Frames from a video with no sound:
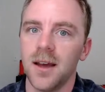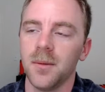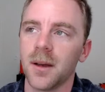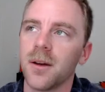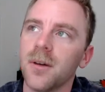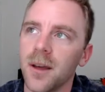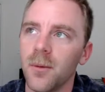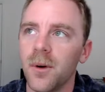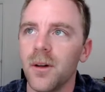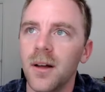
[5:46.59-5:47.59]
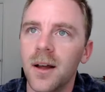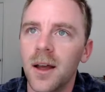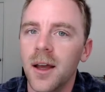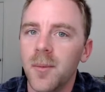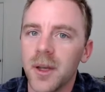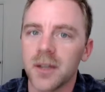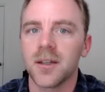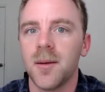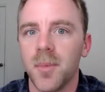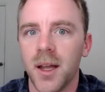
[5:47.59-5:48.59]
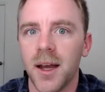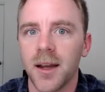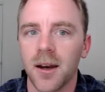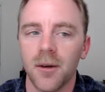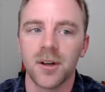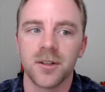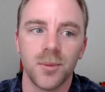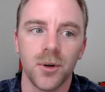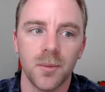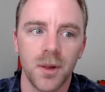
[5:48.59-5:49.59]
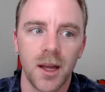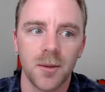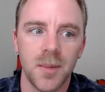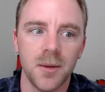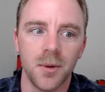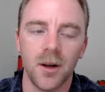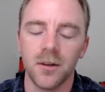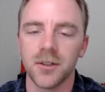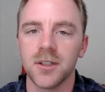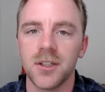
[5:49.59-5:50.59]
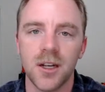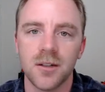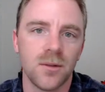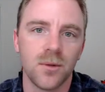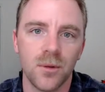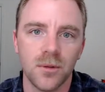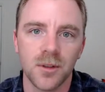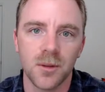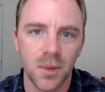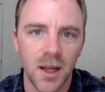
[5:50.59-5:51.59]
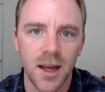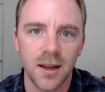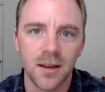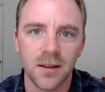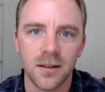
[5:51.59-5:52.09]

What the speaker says: I'm like, okay, well, because I'm black and I want to support black people, I'll just change the roles to black.